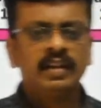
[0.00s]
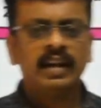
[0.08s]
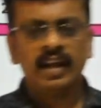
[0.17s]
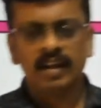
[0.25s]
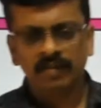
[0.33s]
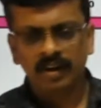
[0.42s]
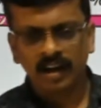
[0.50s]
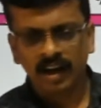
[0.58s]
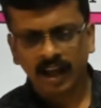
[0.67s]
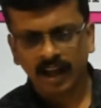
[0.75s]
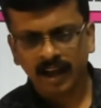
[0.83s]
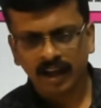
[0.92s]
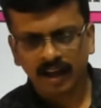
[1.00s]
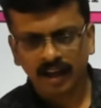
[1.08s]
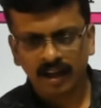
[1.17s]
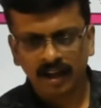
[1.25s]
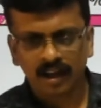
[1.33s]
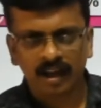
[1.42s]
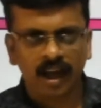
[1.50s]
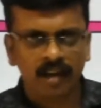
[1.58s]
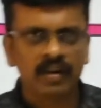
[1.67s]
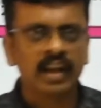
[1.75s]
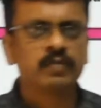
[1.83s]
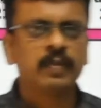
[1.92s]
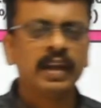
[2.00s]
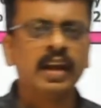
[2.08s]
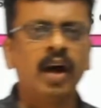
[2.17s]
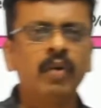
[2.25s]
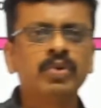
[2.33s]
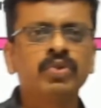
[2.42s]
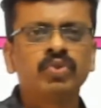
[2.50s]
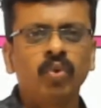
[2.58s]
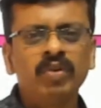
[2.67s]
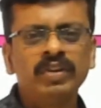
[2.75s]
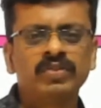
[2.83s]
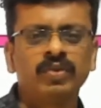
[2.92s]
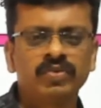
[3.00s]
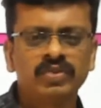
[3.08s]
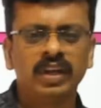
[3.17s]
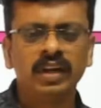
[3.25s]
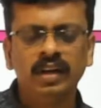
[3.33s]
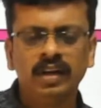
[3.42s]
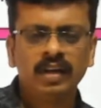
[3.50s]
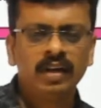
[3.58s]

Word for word: Then I will explain how to solve this question.